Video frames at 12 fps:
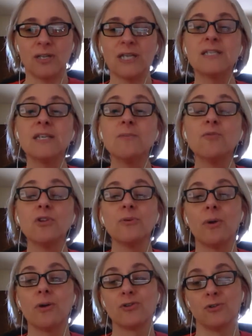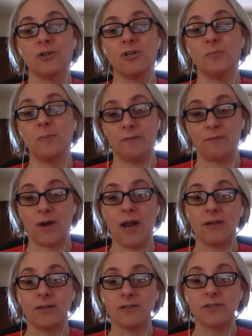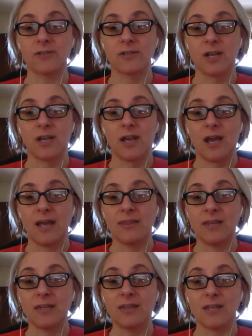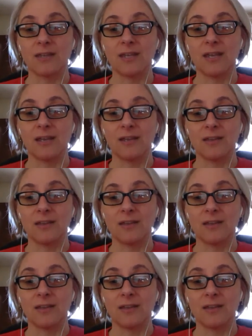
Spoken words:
They seem really well suited to be friends. I think that they